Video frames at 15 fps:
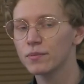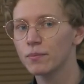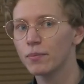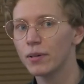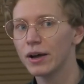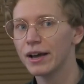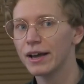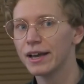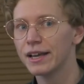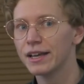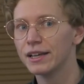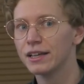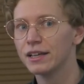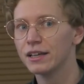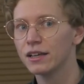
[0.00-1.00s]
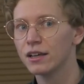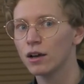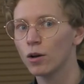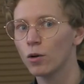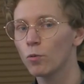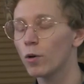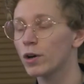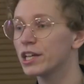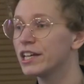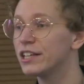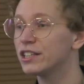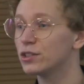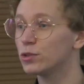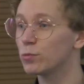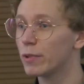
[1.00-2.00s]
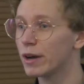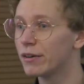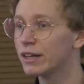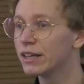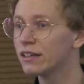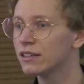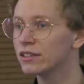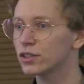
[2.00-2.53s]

by what he's wearing.